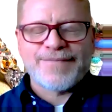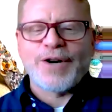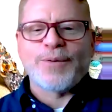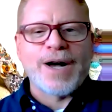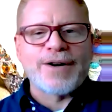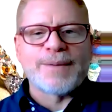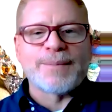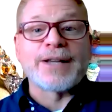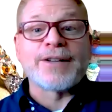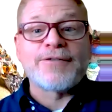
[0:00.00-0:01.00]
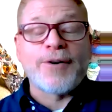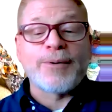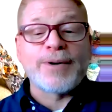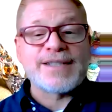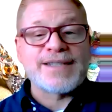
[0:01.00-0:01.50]
You're welcome. I look
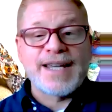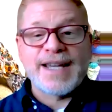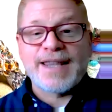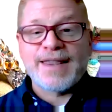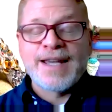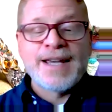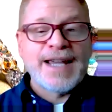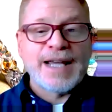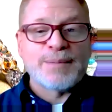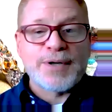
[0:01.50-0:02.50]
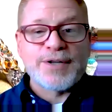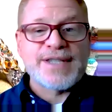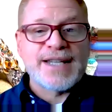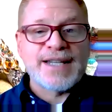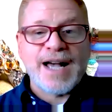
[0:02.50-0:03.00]
forward to seeing it in
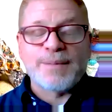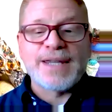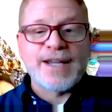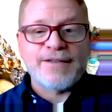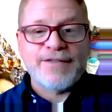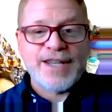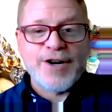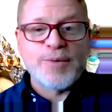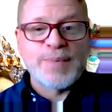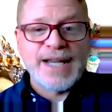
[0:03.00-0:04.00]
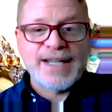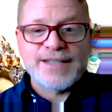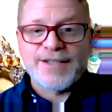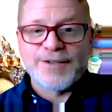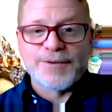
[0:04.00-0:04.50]
person. I'll be there for the opening
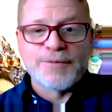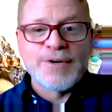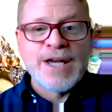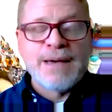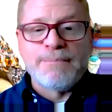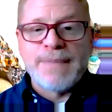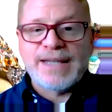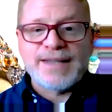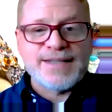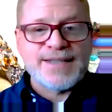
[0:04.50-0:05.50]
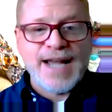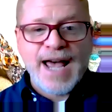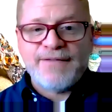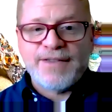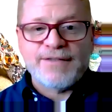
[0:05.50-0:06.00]
to meet the
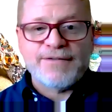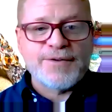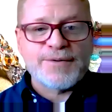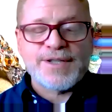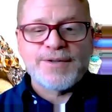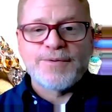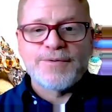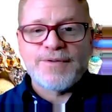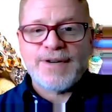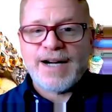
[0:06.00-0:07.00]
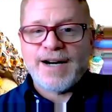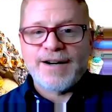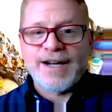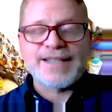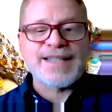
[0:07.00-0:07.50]
staff and the folks who
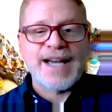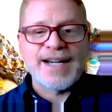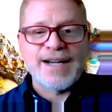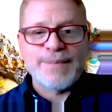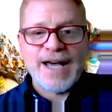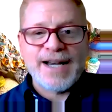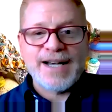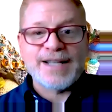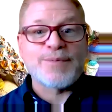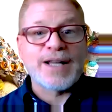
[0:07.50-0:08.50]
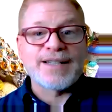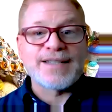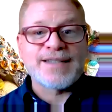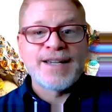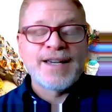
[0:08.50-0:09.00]
are excited about it, as well
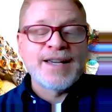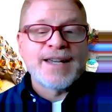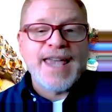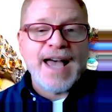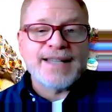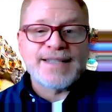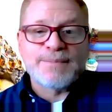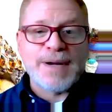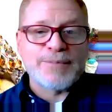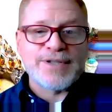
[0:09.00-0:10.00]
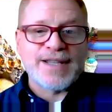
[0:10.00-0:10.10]
as guests and members